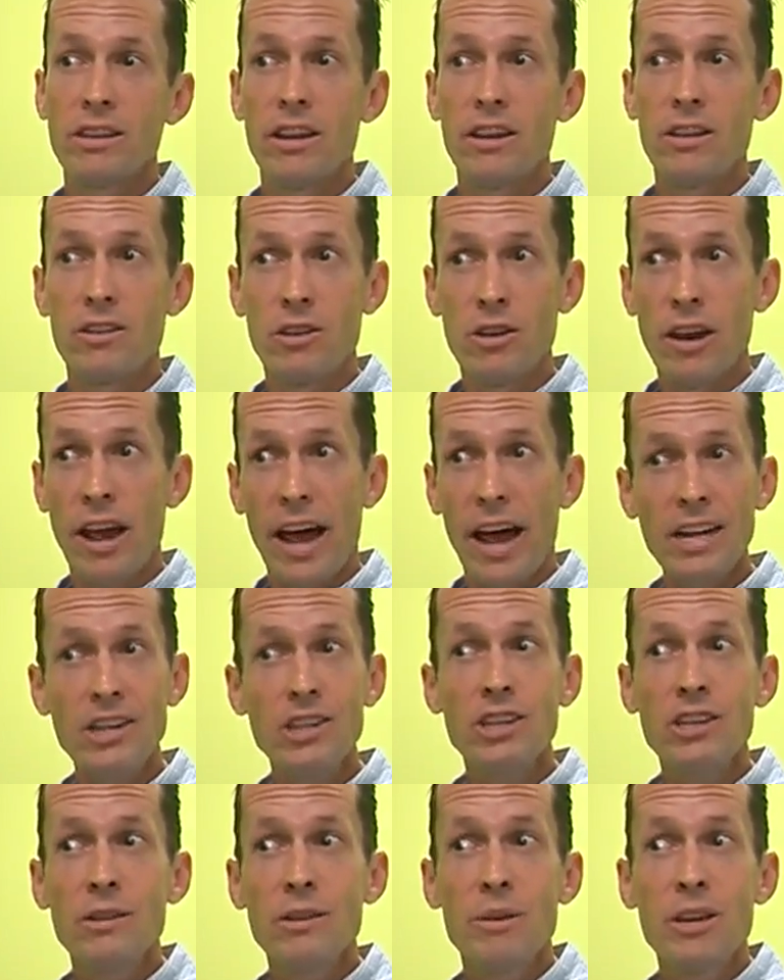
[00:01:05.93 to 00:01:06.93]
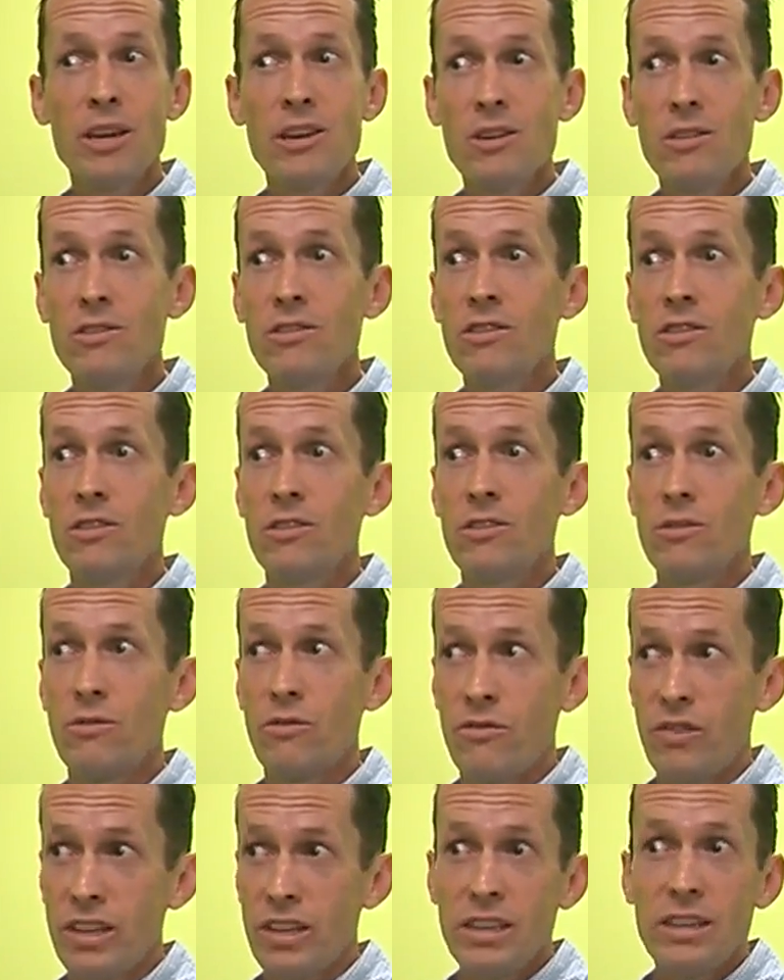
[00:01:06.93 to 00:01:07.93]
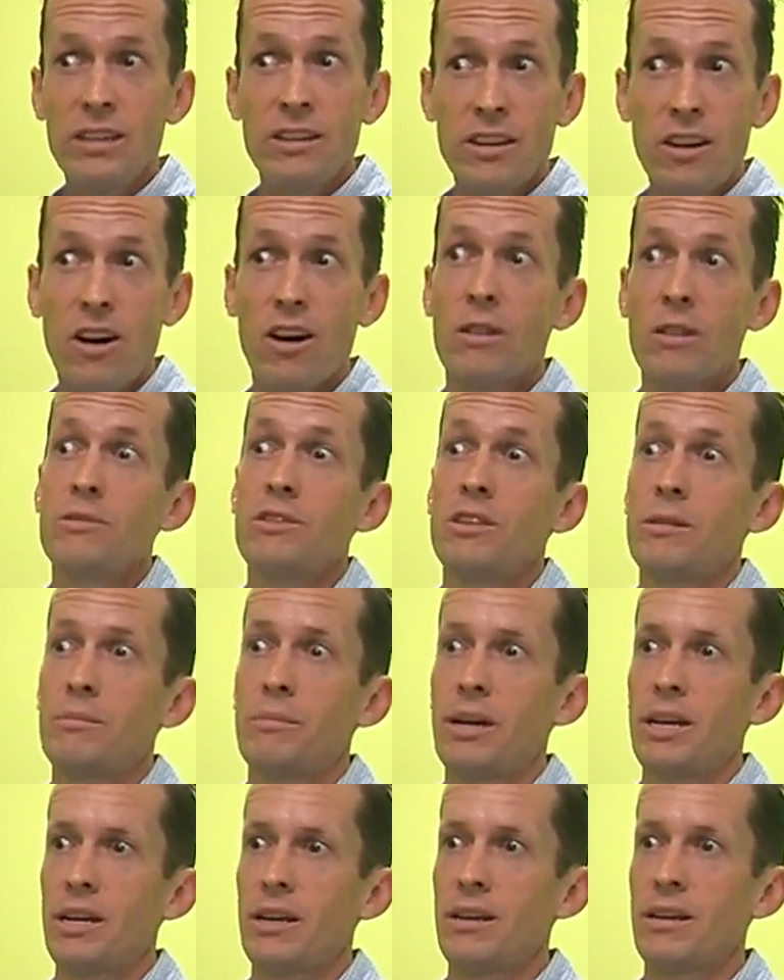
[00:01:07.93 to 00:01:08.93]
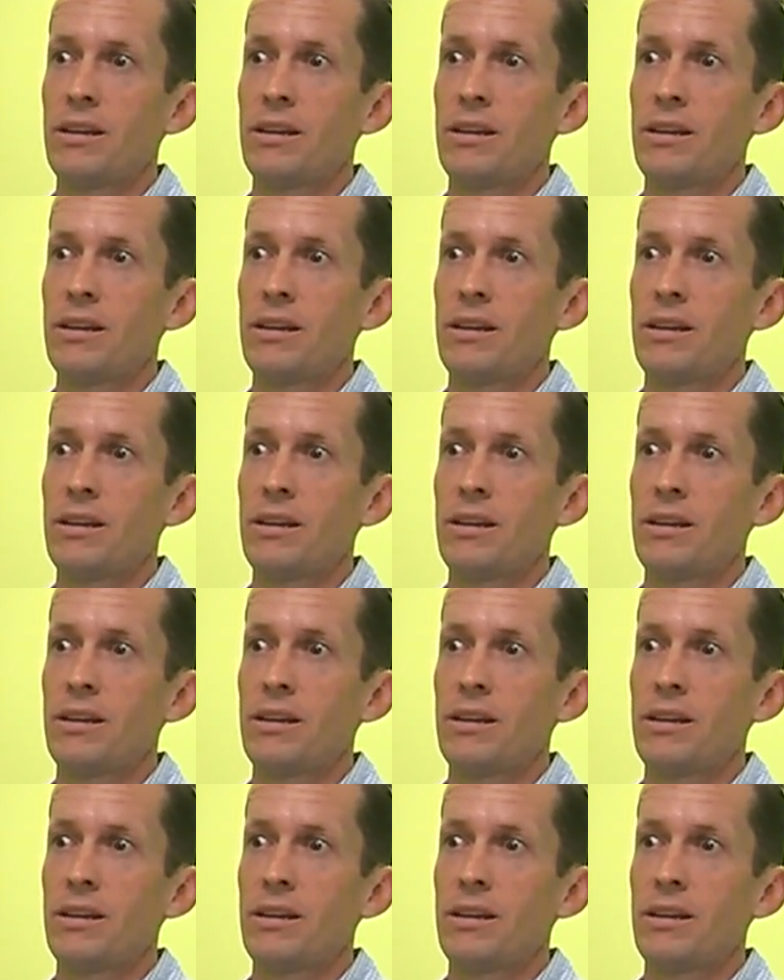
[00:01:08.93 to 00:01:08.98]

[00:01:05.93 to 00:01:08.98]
that could actually be used to physically harm somebody.